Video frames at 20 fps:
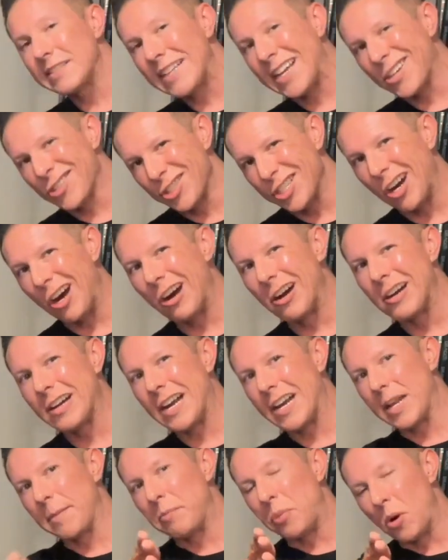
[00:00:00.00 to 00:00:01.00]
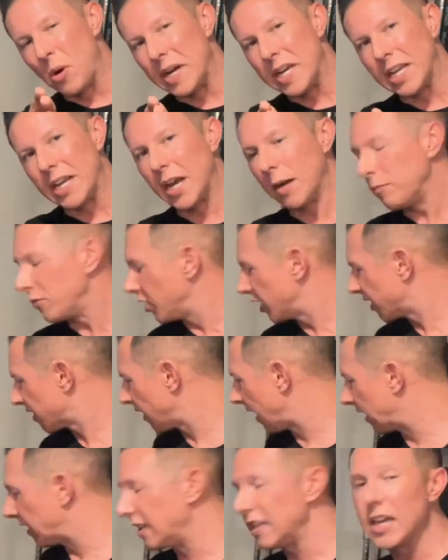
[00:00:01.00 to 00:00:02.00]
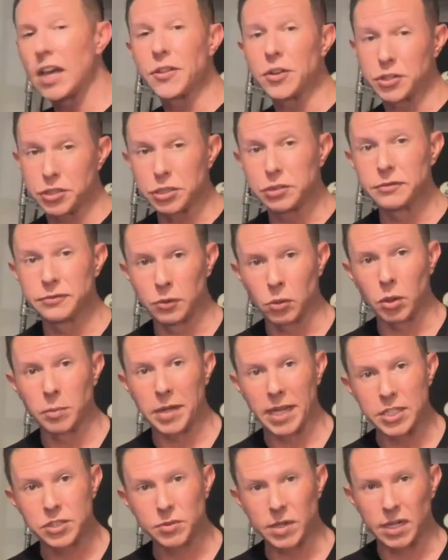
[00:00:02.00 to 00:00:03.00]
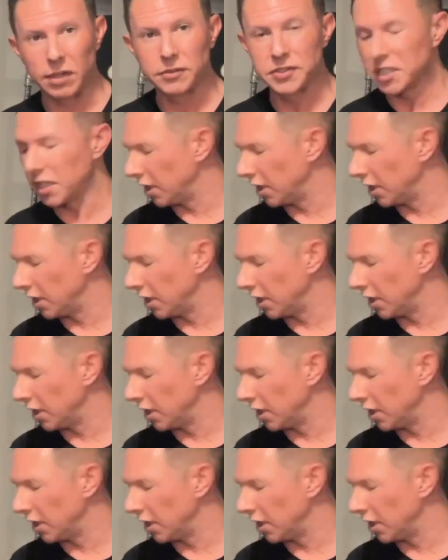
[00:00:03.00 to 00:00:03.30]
actually are kind of pointing up just like the other two 4x12s.